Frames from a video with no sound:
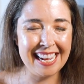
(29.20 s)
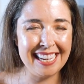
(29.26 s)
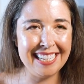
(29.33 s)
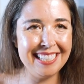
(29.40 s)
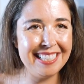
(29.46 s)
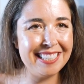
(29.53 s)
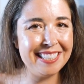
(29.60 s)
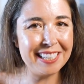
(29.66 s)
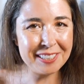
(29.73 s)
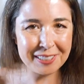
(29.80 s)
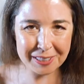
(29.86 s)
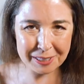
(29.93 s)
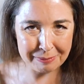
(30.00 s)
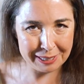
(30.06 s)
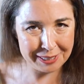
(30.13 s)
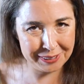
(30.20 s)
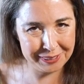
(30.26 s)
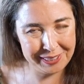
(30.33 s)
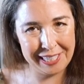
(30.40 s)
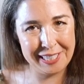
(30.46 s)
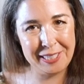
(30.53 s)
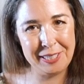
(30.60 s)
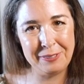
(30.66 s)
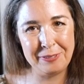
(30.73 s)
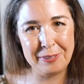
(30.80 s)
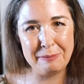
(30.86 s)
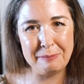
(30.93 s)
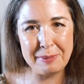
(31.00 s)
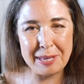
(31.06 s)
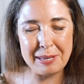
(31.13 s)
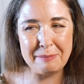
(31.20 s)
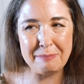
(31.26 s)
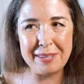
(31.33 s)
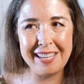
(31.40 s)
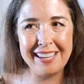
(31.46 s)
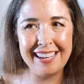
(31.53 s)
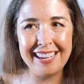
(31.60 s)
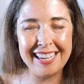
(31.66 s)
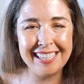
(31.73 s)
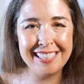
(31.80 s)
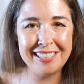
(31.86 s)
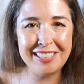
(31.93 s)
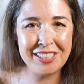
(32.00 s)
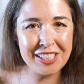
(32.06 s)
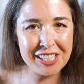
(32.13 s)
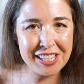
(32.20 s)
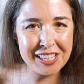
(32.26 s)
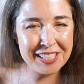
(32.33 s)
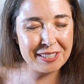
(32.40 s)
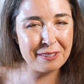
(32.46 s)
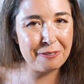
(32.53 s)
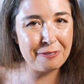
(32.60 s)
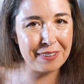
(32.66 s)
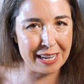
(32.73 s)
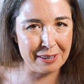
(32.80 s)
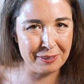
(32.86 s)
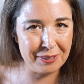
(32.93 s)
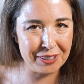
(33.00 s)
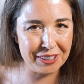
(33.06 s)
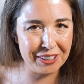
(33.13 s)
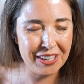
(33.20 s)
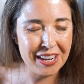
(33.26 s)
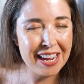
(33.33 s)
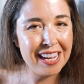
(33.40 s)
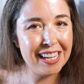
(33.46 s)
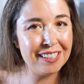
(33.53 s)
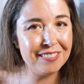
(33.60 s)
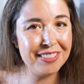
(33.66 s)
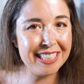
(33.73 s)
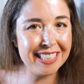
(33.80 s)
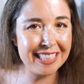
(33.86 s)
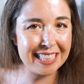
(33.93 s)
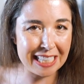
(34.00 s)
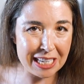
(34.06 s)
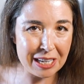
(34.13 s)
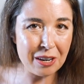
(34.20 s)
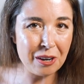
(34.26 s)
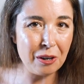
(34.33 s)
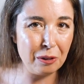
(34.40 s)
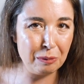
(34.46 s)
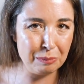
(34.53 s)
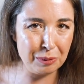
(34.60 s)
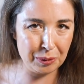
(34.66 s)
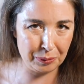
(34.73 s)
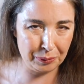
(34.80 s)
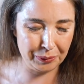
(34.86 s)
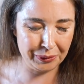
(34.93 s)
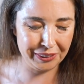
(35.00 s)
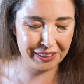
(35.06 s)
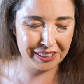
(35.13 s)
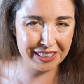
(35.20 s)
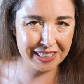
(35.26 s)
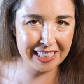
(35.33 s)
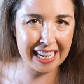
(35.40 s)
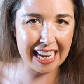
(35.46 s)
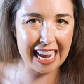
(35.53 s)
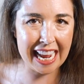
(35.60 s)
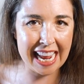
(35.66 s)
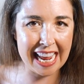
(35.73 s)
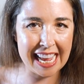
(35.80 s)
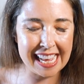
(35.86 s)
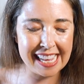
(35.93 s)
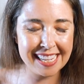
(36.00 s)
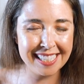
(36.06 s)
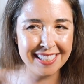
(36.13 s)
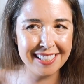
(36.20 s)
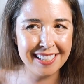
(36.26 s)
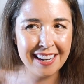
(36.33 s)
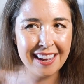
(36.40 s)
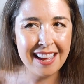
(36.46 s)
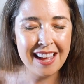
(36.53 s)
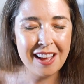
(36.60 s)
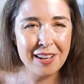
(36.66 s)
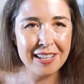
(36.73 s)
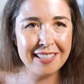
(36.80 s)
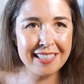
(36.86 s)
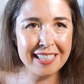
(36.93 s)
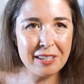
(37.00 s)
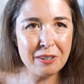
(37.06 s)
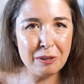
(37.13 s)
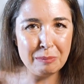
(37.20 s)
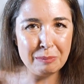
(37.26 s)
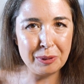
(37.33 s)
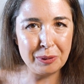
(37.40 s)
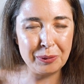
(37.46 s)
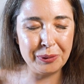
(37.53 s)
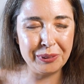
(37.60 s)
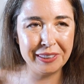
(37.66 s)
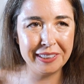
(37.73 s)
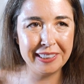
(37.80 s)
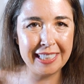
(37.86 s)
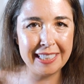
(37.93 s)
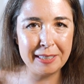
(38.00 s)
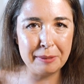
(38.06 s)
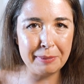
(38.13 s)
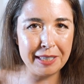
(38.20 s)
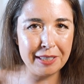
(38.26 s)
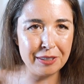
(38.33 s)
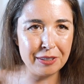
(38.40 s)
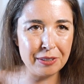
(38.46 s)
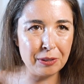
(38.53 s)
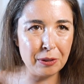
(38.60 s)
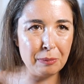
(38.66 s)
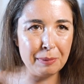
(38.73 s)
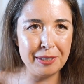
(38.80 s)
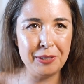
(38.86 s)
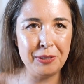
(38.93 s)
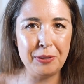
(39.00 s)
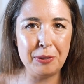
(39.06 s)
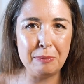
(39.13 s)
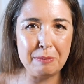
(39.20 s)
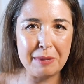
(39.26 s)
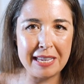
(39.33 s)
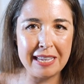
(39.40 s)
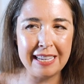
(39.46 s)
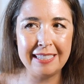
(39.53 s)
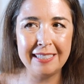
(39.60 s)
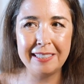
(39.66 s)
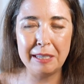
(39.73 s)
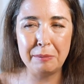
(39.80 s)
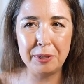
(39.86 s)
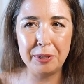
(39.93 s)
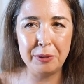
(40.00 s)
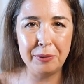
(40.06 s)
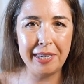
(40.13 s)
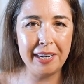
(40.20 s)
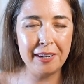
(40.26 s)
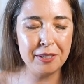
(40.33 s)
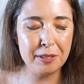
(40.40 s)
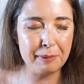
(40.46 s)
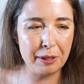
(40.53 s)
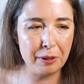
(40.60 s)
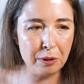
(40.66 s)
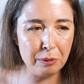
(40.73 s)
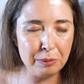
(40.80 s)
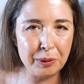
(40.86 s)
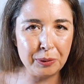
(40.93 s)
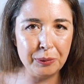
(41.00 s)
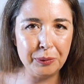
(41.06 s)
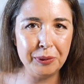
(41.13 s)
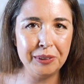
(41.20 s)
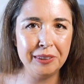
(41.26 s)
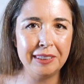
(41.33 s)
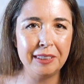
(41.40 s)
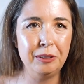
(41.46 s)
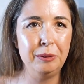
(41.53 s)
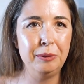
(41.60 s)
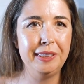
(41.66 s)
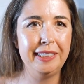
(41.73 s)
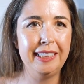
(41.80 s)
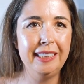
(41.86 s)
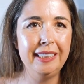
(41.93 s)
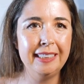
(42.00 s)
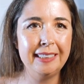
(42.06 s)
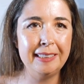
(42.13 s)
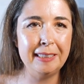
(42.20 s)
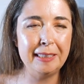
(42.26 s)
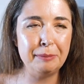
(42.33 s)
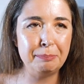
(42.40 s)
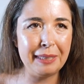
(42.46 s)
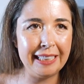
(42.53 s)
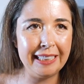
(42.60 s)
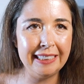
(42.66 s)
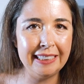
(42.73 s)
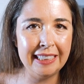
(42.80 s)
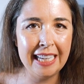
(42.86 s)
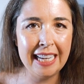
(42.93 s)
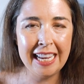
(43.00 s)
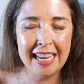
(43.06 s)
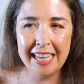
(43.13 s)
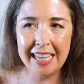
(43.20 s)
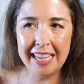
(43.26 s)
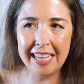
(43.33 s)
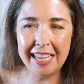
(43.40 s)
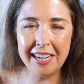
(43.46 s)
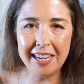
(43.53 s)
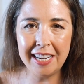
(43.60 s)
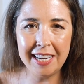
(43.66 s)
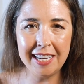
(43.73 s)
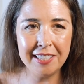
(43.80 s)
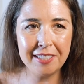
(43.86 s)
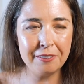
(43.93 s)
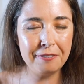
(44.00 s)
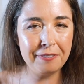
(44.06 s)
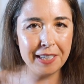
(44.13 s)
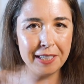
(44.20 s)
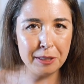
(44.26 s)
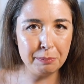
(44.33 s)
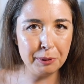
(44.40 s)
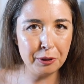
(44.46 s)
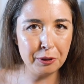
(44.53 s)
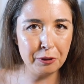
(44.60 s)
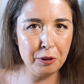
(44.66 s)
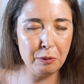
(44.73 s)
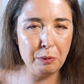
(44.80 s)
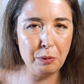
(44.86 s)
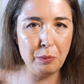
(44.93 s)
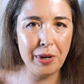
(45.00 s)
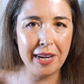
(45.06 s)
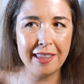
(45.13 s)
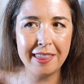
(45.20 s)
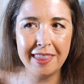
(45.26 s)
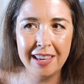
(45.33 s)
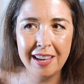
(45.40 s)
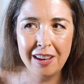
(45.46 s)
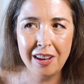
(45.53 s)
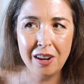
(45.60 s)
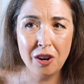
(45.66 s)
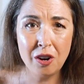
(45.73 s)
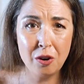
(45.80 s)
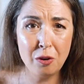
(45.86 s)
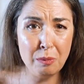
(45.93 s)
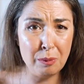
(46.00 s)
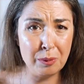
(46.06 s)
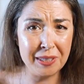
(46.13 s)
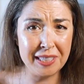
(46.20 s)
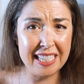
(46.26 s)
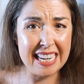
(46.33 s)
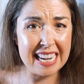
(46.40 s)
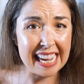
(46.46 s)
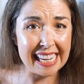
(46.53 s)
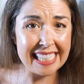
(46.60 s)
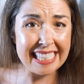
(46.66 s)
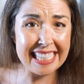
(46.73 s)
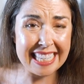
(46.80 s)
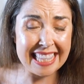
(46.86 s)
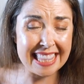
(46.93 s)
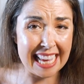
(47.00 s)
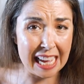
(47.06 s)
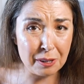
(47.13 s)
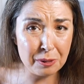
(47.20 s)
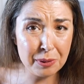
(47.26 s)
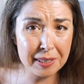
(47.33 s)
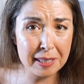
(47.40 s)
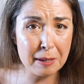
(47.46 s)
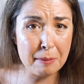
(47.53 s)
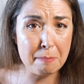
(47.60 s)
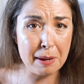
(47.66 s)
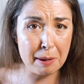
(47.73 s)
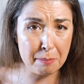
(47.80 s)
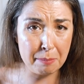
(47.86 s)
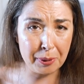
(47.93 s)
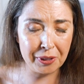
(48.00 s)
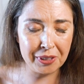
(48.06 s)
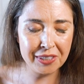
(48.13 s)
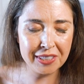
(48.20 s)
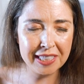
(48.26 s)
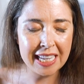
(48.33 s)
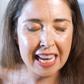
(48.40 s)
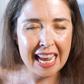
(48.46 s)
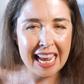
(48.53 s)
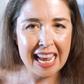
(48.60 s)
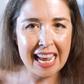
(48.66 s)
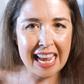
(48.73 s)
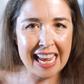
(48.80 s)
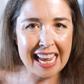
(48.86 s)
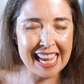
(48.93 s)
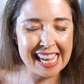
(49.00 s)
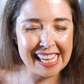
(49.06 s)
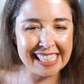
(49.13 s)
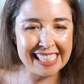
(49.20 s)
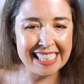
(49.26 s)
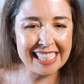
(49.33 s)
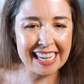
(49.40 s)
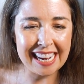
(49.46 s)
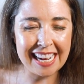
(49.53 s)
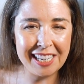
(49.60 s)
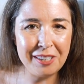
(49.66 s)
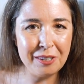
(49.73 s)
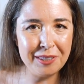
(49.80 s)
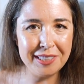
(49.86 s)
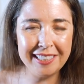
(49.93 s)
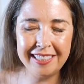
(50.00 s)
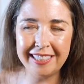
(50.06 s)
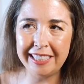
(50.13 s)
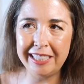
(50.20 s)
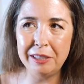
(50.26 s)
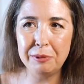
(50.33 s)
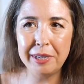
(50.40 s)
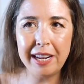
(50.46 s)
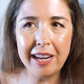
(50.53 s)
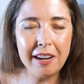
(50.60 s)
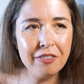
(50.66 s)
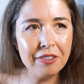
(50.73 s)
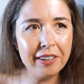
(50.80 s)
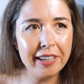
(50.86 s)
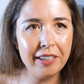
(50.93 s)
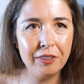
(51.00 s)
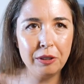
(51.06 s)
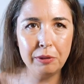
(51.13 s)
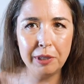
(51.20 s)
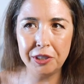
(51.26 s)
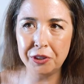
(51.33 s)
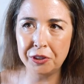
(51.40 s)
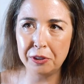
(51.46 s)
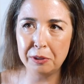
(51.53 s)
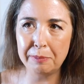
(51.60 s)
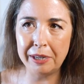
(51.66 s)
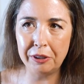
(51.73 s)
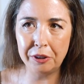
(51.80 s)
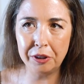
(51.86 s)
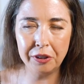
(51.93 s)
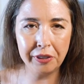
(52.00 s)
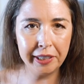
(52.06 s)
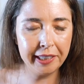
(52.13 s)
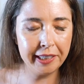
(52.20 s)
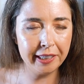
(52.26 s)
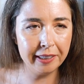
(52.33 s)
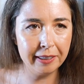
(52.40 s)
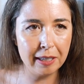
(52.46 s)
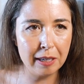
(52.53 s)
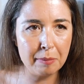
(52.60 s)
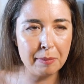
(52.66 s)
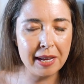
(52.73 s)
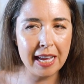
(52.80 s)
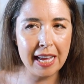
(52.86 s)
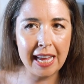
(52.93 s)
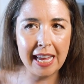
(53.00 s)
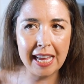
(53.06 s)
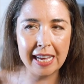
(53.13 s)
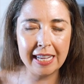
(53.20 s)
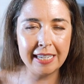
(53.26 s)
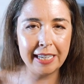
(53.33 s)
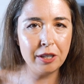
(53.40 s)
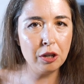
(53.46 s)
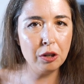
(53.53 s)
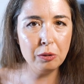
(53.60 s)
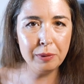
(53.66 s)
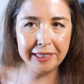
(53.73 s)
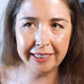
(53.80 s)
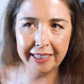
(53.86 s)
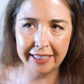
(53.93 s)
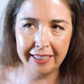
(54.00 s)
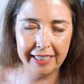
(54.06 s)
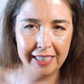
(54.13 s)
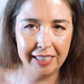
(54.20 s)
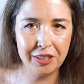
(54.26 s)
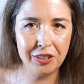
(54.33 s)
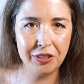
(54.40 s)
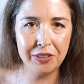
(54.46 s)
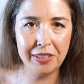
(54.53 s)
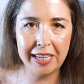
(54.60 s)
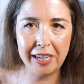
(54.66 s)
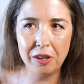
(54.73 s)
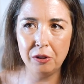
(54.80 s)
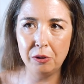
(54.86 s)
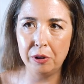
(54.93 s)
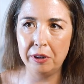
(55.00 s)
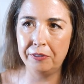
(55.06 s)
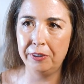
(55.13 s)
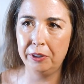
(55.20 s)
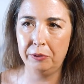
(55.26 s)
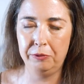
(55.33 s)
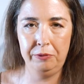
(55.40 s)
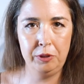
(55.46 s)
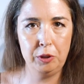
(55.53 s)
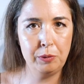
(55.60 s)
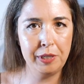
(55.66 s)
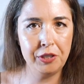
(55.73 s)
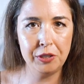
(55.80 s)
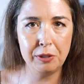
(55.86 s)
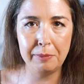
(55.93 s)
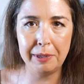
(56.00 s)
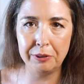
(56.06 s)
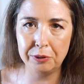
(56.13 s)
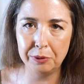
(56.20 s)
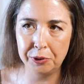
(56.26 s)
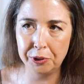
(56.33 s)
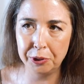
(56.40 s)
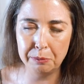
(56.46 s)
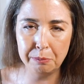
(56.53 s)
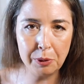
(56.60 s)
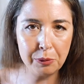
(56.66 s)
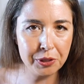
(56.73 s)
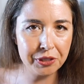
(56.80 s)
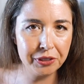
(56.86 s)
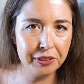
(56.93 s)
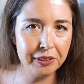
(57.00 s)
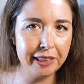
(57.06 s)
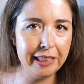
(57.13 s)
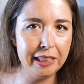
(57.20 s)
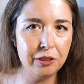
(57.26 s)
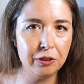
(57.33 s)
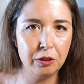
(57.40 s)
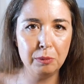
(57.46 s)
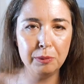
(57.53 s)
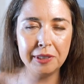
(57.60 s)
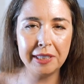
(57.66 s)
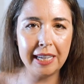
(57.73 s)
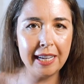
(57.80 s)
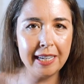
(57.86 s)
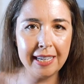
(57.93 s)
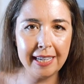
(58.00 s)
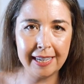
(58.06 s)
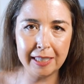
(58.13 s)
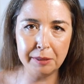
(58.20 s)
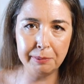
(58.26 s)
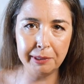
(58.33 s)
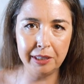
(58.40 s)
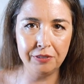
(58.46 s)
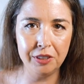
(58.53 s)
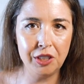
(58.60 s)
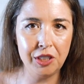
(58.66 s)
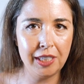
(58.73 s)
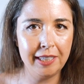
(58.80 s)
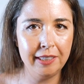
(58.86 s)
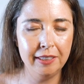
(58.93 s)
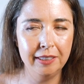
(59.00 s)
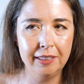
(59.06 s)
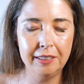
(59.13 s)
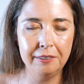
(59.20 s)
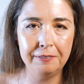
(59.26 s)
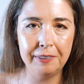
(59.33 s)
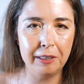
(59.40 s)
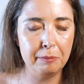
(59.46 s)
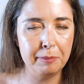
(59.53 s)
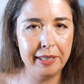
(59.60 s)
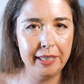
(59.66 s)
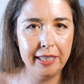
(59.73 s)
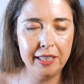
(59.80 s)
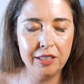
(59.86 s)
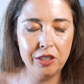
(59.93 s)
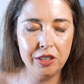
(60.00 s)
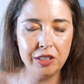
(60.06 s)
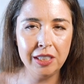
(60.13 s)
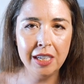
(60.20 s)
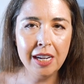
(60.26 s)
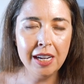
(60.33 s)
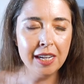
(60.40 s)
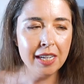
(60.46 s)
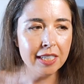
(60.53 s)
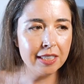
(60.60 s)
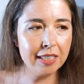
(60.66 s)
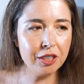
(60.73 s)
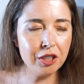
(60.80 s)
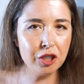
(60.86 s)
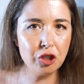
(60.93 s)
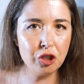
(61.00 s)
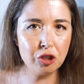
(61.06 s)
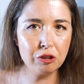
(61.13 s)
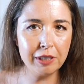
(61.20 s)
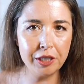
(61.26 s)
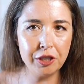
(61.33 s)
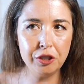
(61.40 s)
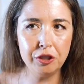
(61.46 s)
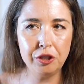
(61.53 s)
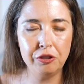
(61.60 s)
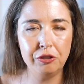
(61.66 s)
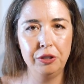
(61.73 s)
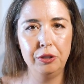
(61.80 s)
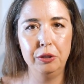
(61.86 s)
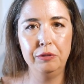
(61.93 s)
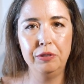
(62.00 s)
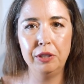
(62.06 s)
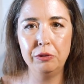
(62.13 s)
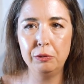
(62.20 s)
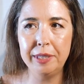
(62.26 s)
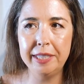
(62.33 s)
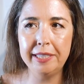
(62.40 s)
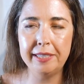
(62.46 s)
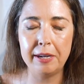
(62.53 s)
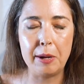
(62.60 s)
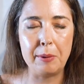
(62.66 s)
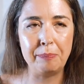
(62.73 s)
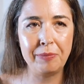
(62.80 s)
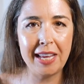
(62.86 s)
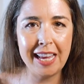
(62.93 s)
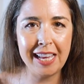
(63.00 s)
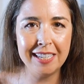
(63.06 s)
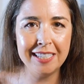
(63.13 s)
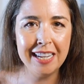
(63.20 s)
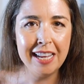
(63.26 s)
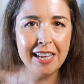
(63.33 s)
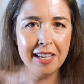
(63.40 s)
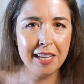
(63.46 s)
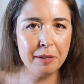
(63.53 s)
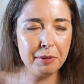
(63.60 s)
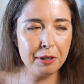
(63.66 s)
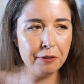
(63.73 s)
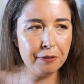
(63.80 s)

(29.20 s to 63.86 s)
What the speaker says: is such a special guest for me because she is the founder of SEA Homeschoolers. And SEA Homeschoolers has meant so much to me as someone who cares about homeschoolers and who is in this space. It is a Facebook group with almost 90,000 members. And I go to SEA whenever I have a question about curriculum, and I always get an answer there, or if a question about social emotional needs or almost any aspect of a child's development. It is just such a treasure trove of wisdom. And in my